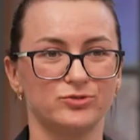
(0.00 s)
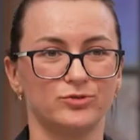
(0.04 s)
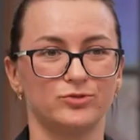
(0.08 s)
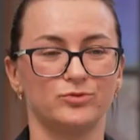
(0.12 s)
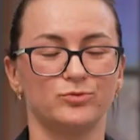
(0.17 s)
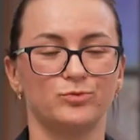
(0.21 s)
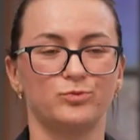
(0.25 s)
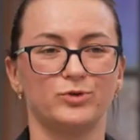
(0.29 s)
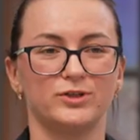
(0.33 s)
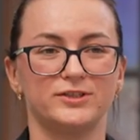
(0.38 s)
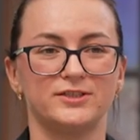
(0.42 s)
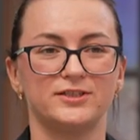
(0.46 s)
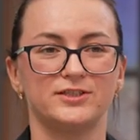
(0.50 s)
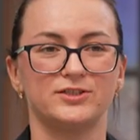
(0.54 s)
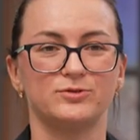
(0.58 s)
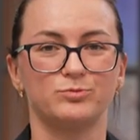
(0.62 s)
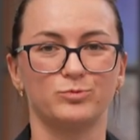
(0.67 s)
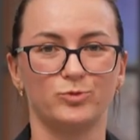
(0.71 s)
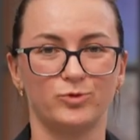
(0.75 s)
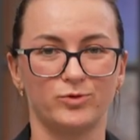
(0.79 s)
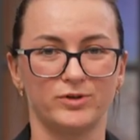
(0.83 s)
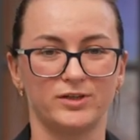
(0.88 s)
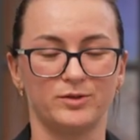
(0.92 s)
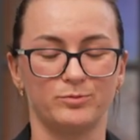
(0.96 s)
on what is
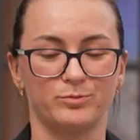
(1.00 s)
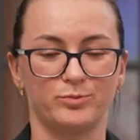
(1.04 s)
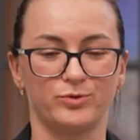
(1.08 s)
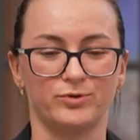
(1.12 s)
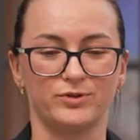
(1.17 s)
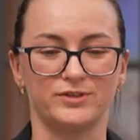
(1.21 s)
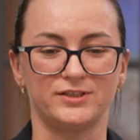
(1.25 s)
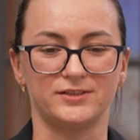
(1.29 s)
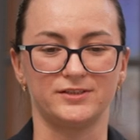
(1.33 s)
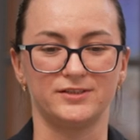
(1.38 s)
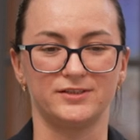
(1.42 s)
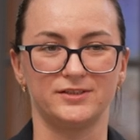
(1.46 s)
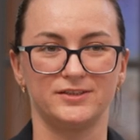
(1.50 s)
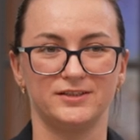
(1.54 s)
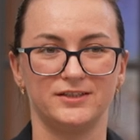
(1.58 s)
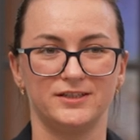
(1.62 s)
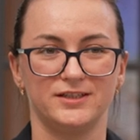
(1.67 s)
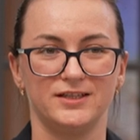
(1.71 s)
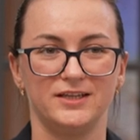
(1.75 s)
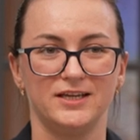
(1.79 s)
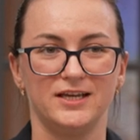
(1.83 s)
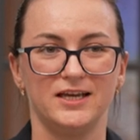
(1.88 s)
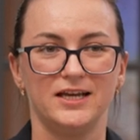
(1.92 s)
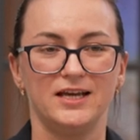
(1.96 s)
more important.
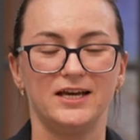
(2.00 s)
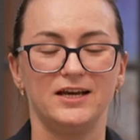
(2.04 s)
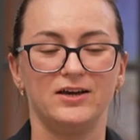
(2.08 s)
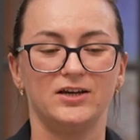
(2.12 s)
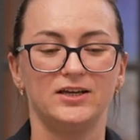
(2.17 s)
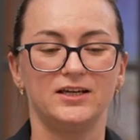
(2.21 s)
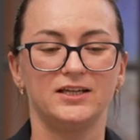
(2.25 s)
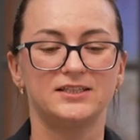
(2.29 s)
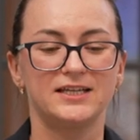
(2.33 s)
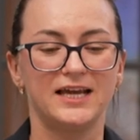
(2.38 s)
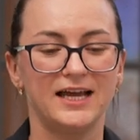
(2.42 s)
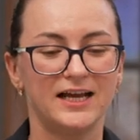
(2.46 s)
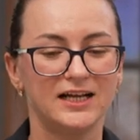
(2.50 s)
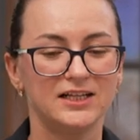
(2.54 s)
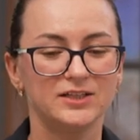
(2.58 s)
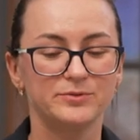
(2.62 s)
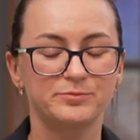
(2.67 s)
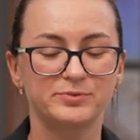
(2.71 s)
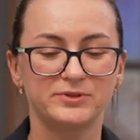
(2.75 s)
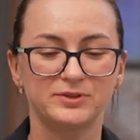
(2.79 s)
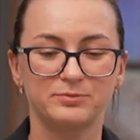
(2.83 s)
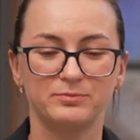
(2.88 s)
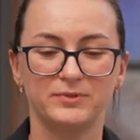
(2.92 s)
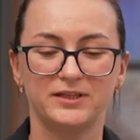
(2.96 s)
It
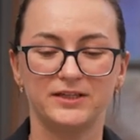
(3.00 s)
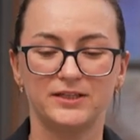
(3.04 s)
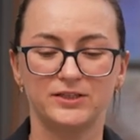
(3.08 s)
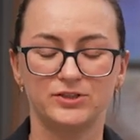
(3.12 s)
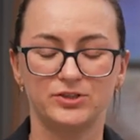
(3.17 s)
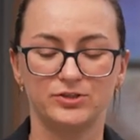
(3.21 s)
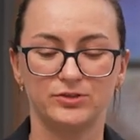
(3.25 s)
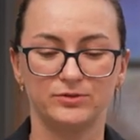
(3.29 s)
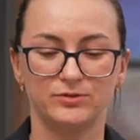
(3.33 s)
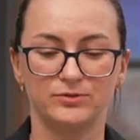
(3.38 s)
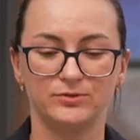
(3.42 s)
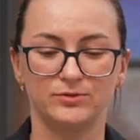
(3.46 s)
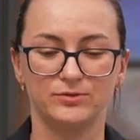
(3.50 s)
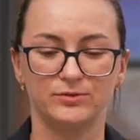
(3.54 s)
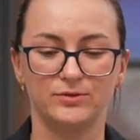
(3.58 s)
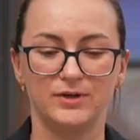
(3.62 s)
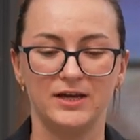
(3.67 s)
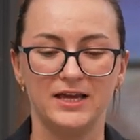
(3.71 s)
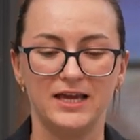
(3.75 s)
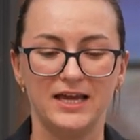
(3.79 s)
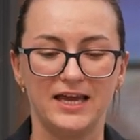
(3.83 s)
helps me to